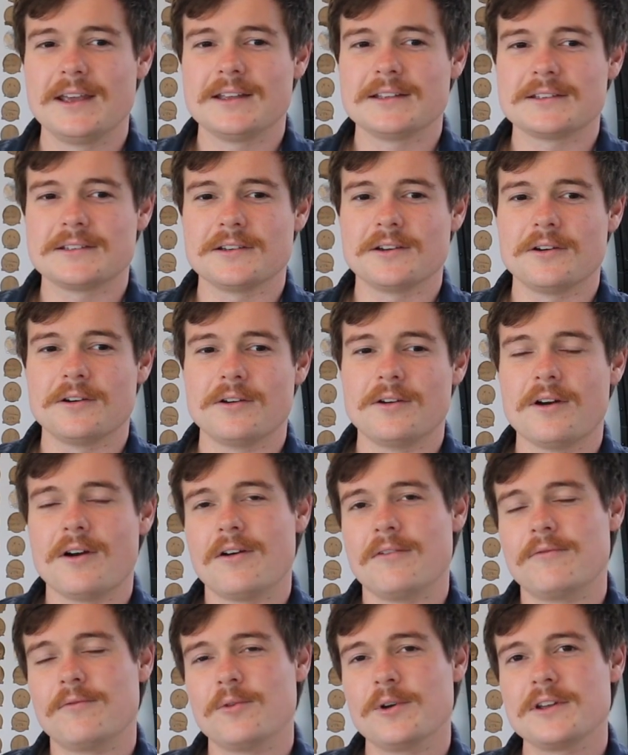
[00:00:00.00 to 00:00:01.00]
So
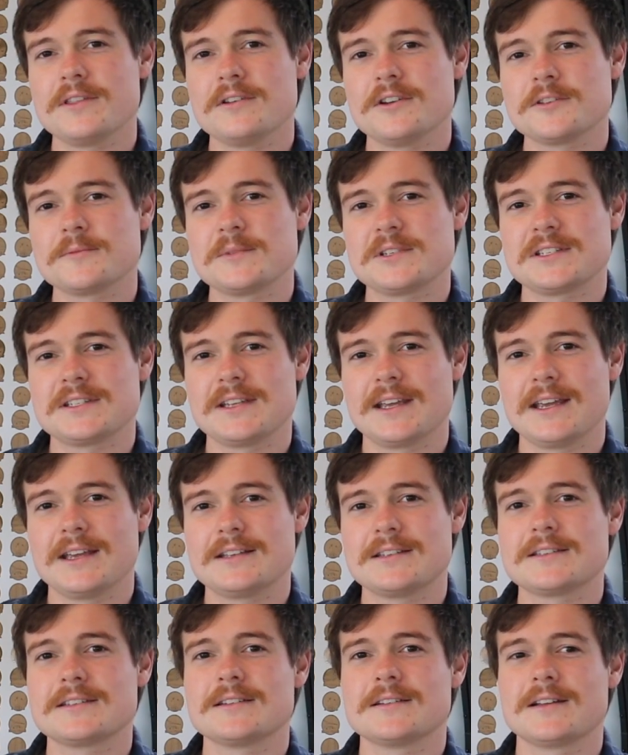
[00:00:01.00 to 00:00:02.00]
avoid those
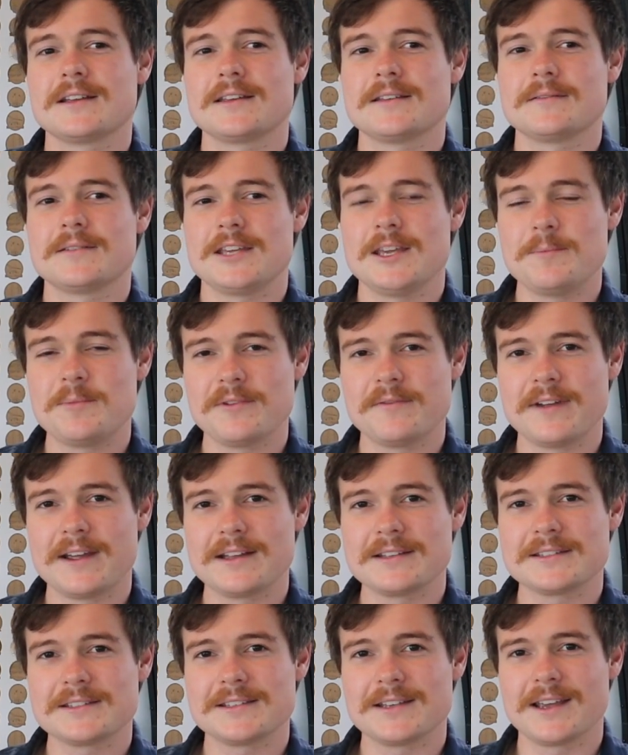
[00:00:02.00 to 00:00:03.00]
mistakes, keep your
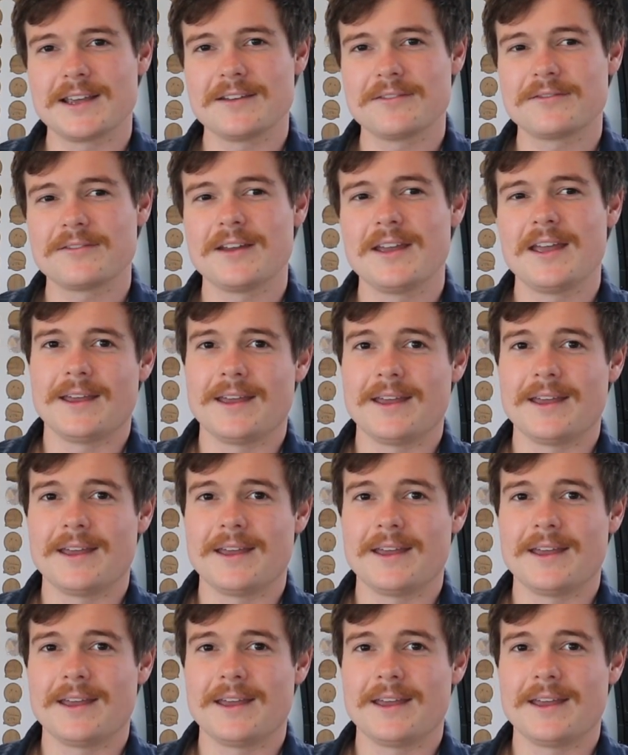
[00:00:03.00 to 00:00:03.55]
van safe.